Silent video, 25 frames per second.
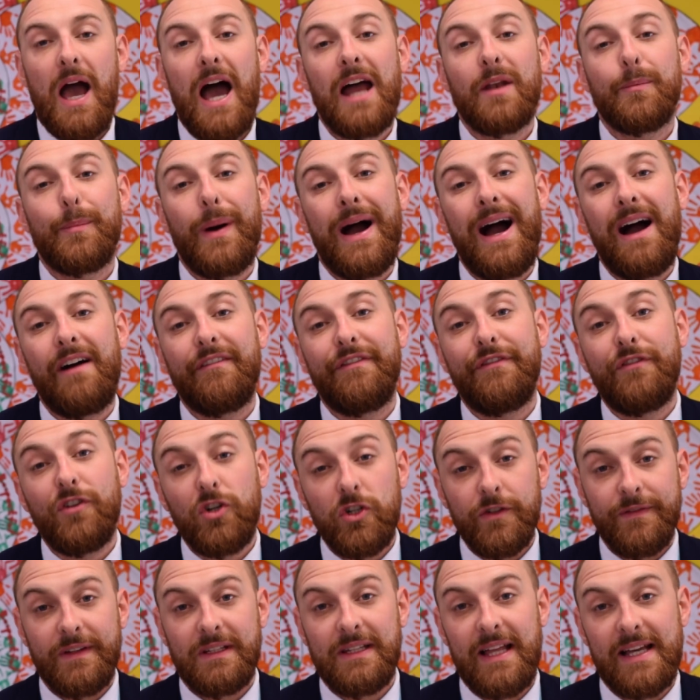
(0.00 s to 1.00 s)
And part
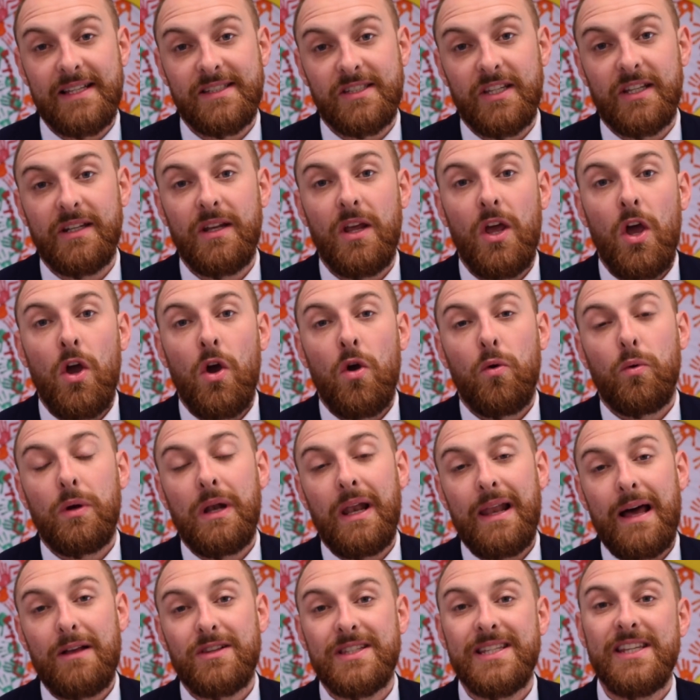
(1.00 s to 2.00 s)
4 of the lesson
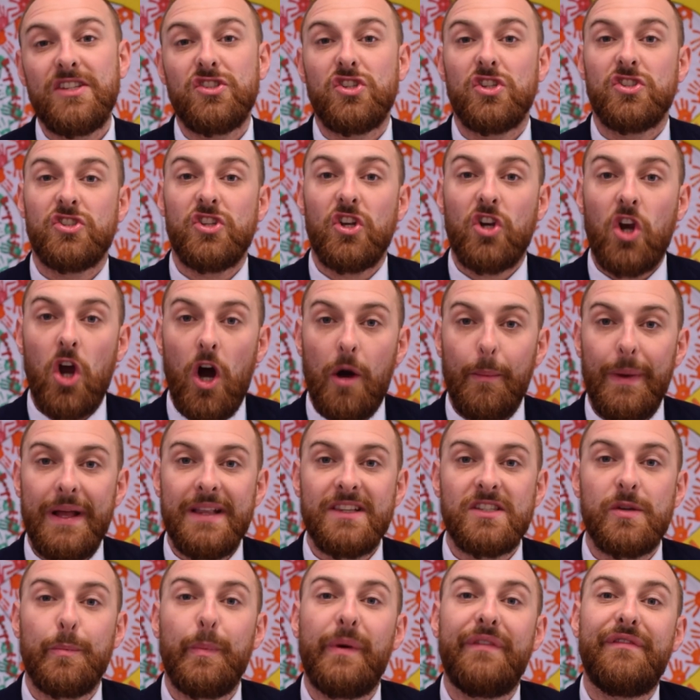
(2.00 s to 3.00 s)
will allow teachers to
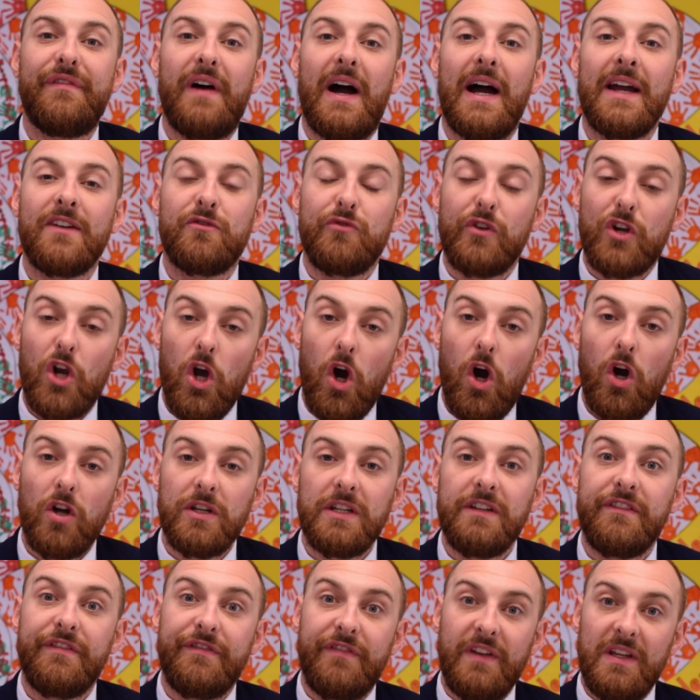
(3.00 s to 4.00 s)
comment and provide
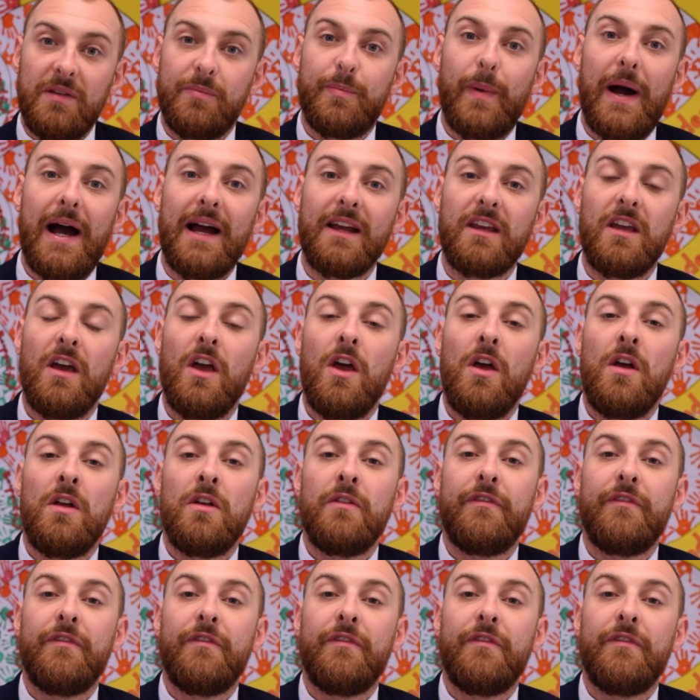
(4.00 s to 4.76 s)
recorded feedback